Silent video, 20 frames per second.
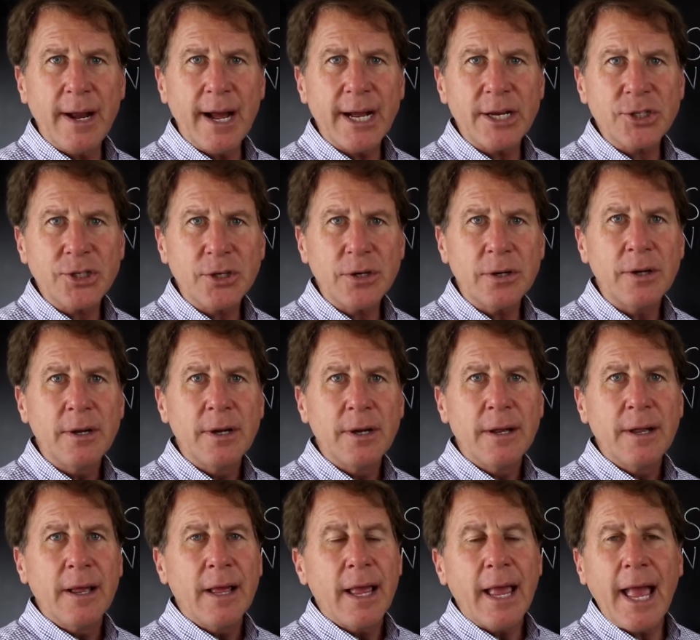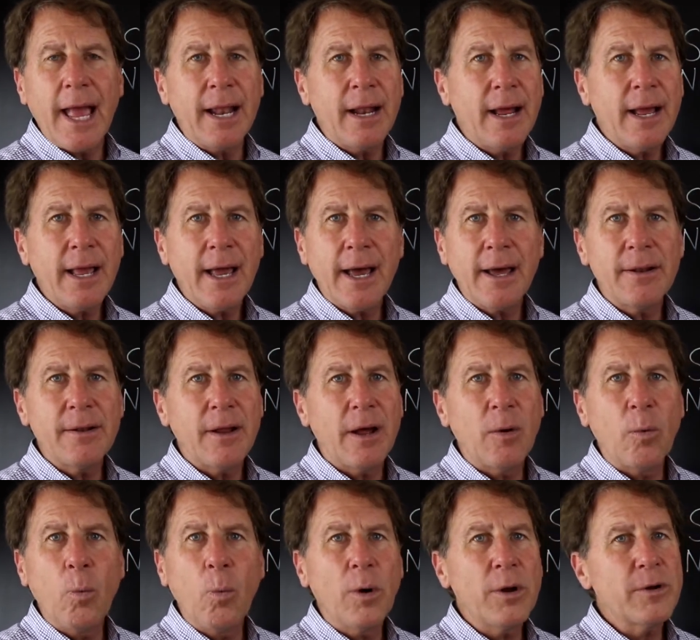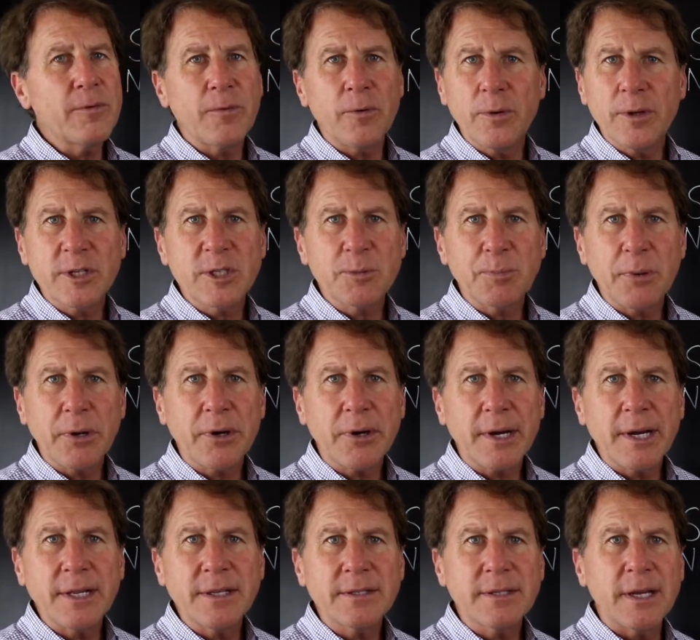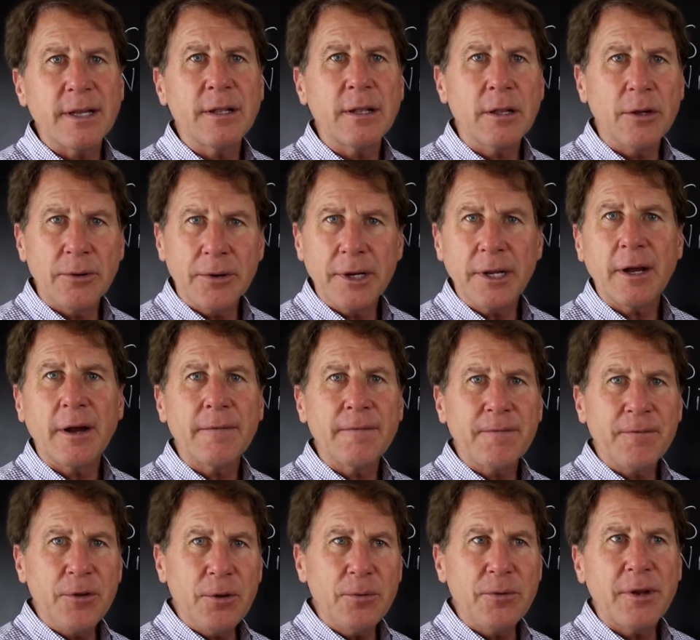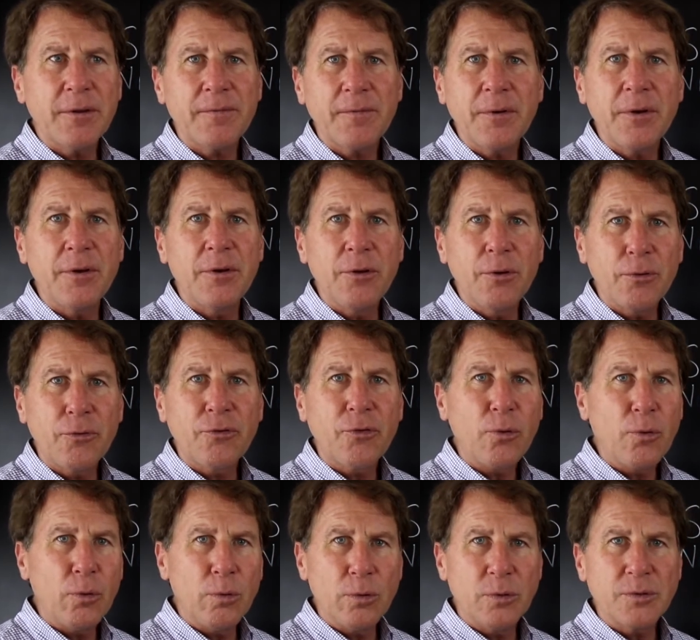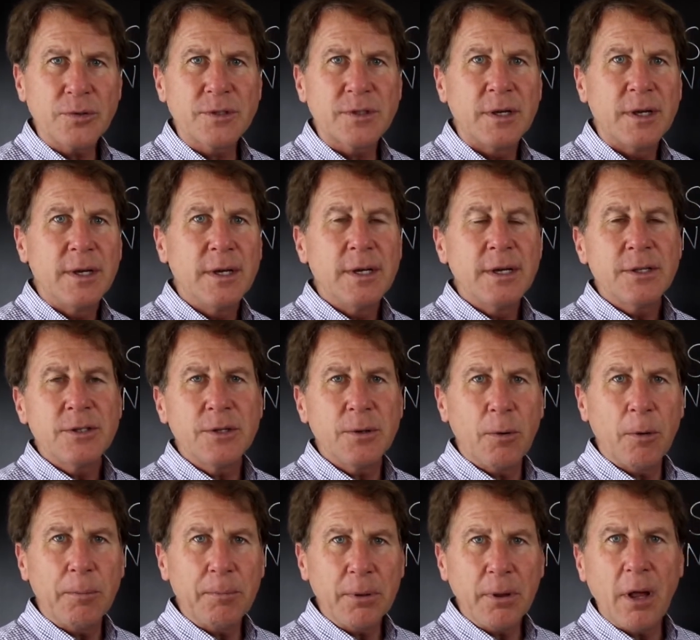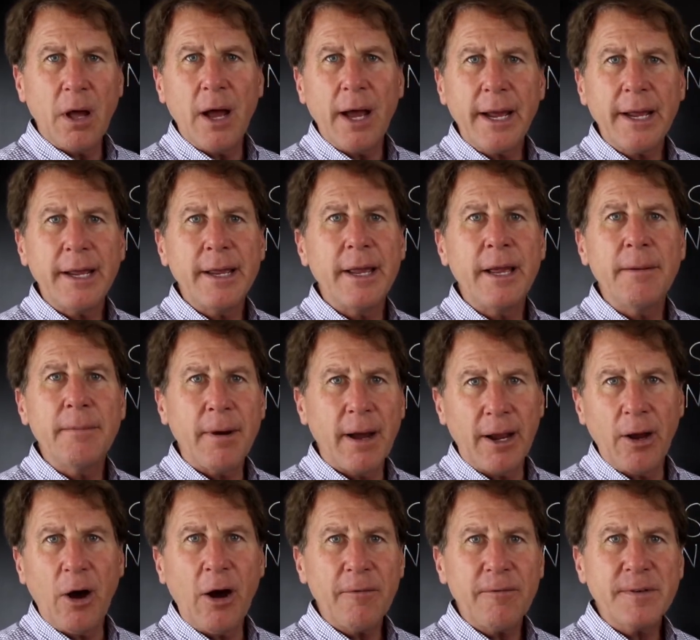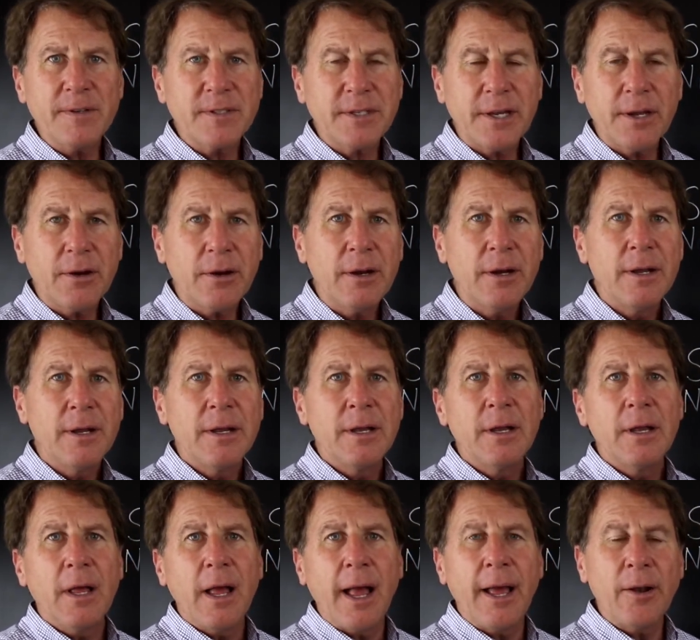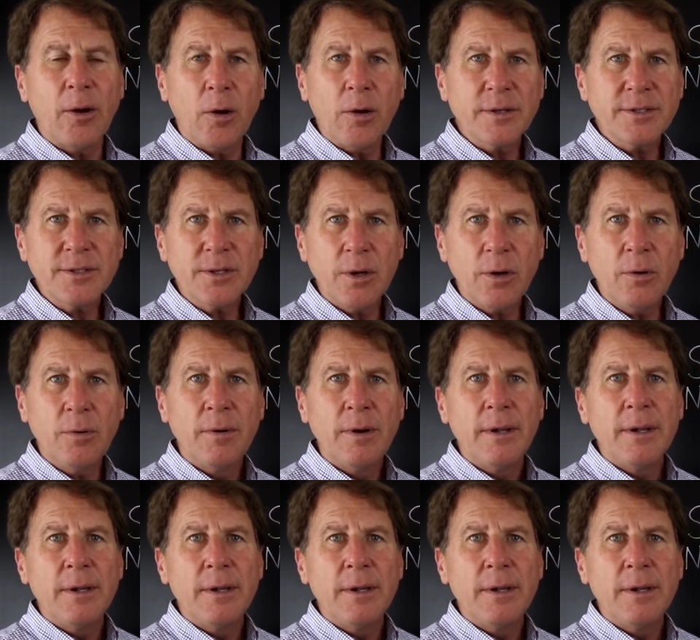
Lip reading: Asher, and I had a wonderful experience in learning a few different new tools to apply in my office here, and also